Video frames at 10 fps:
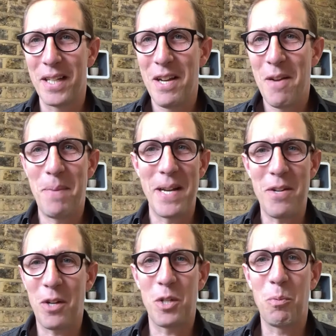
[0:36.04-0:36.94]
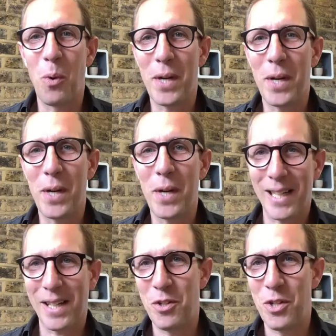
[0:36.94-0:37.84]
but you can just walk into an
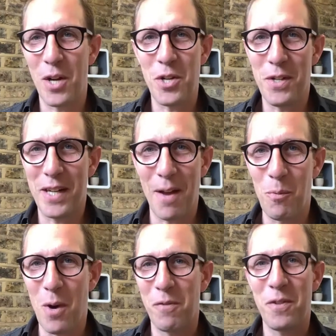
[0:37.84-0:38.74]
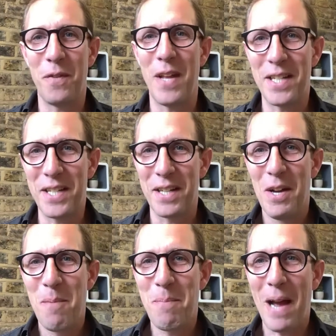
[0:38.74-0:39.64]
Anglican church and you get a waft of this
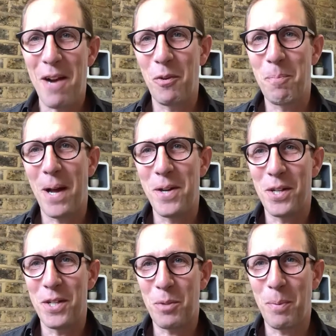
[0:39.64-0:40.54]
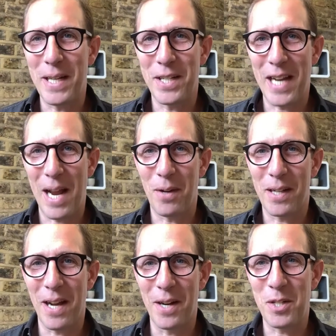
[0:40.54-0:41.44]
powerful, pungent, sweet and sour
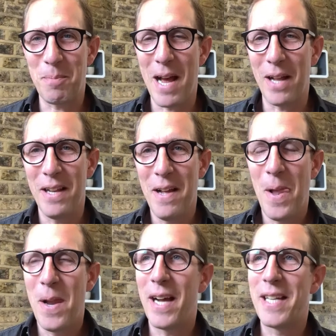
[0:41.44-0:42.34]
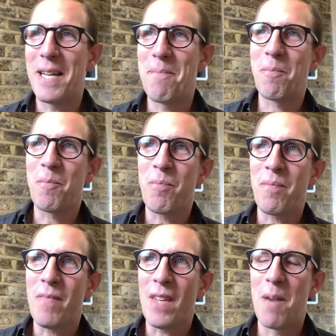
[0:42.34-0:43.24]
kind of smell. And
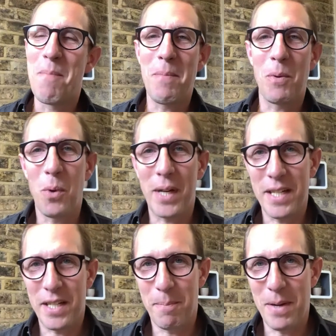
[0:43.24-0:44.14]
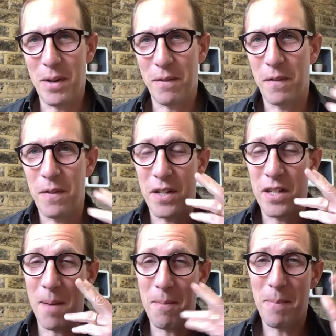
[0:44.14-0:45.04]
I remember walking into the building for the first
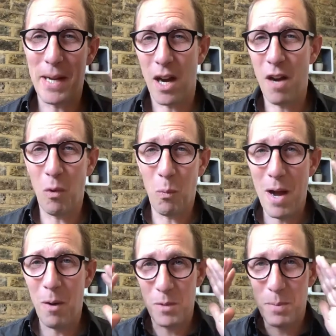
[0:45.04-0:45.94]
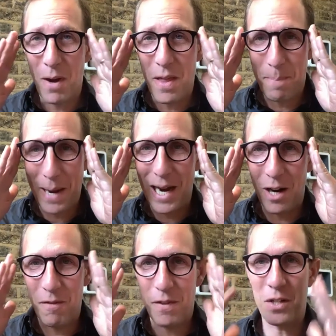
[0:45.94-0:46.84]
time and being overwhelmed by the
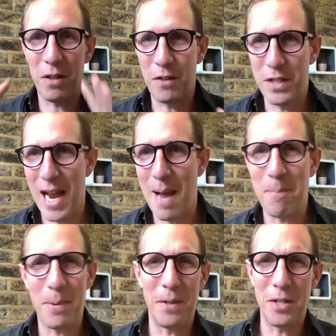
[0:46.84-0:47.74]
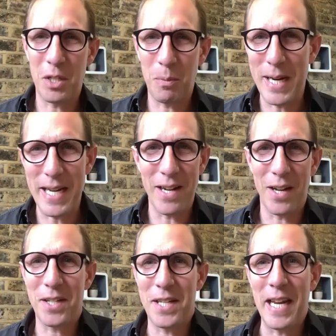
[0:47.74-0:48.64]
power of this sort of damp and sweet,
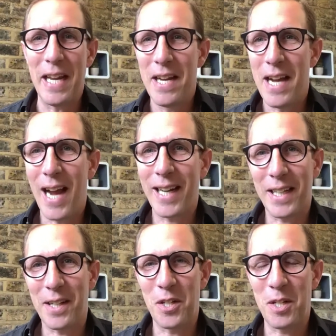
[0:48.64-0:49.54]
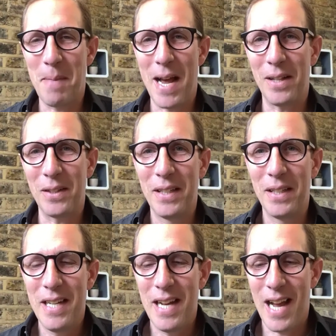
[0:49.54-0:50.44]
nasty Anglican smell.
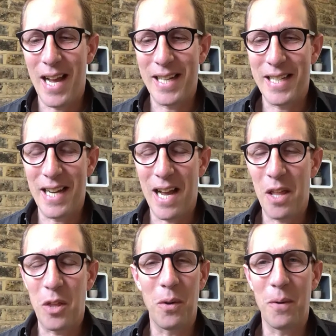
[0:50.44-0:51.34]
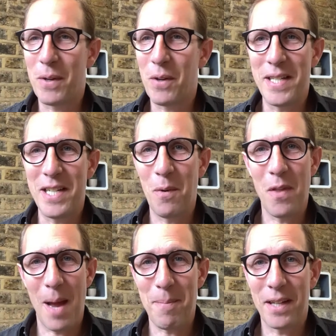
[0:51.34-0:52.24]
And I thought, oh, we've got to deal with
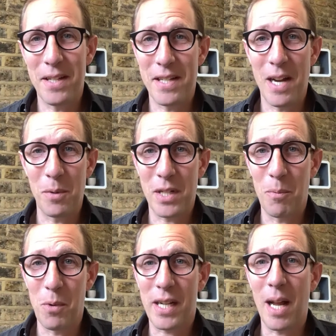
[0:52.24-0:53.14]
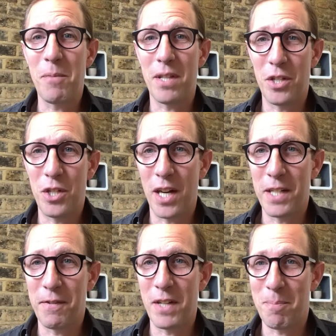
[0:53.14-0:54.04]
that because no one's going to want to come to this church
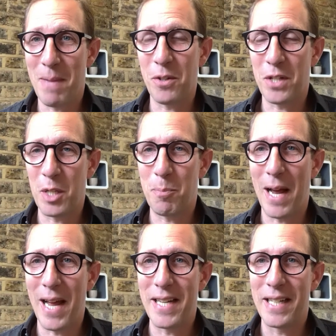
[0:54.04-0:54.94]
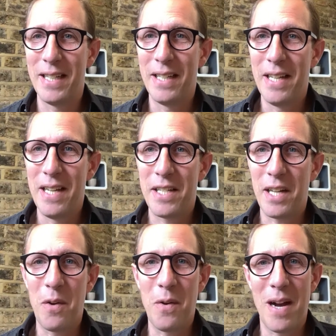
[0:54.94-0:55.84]
if it smells this bad.
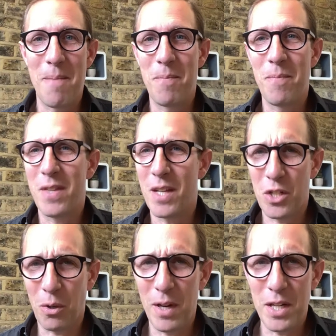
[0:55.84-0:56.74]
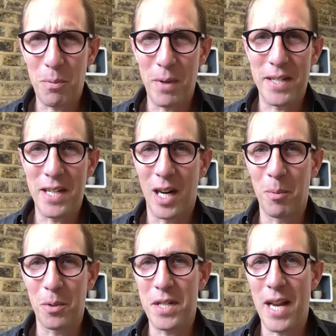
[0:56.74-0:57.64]
So the toilets were in a terrible
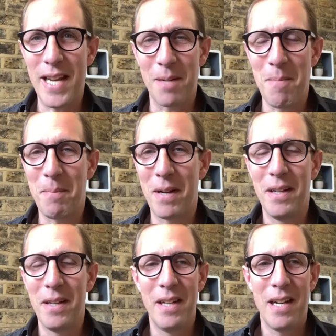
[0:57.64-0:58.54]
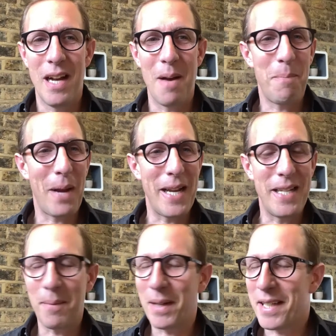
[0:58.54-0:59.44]
state. I remember paid
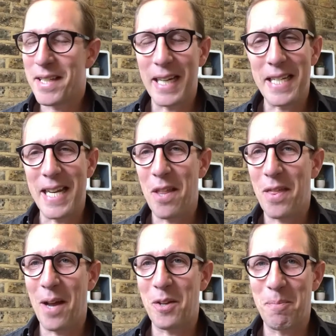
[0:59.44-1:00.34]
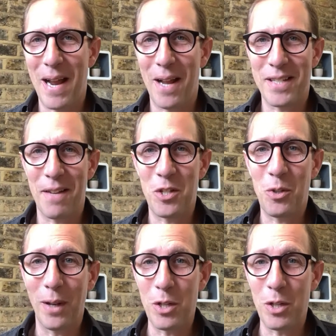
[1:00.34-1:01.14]
something like £16,000 to have the toilets